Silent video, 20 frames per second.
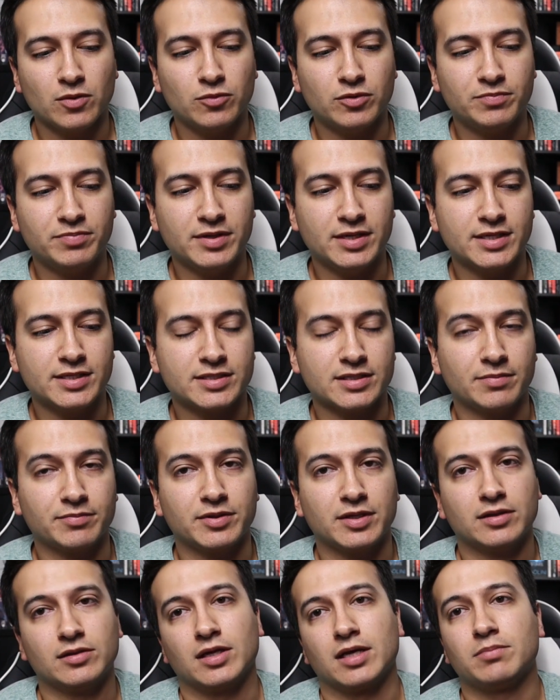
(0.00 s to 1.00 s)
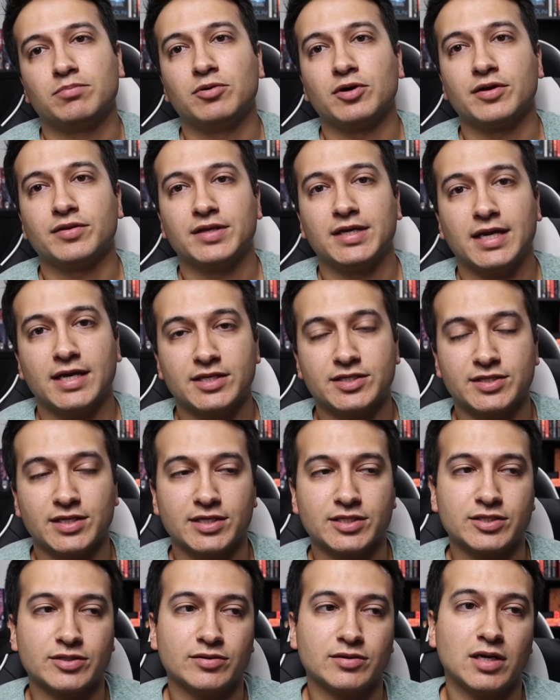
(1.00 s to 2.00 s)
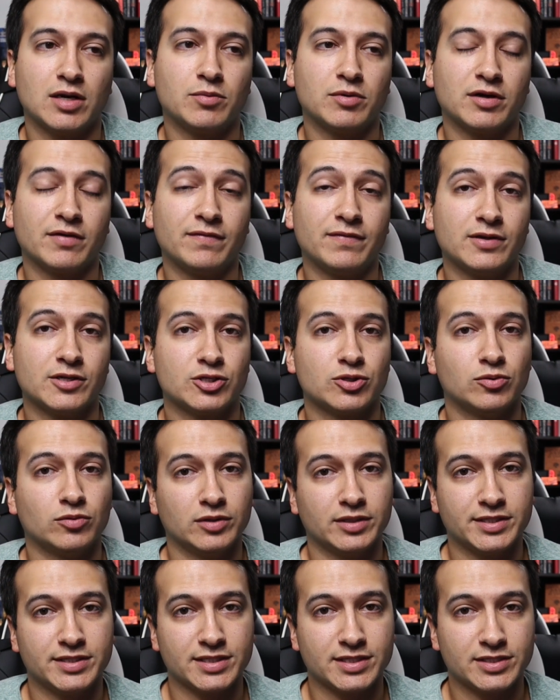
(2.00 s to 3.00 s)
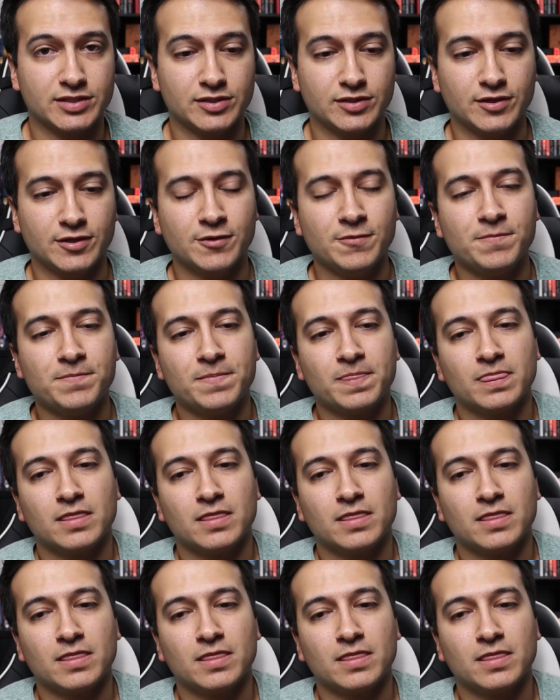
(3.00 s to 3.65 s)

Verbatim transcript: would be something like Book of the Ancestor. I want to finish Holy Sister.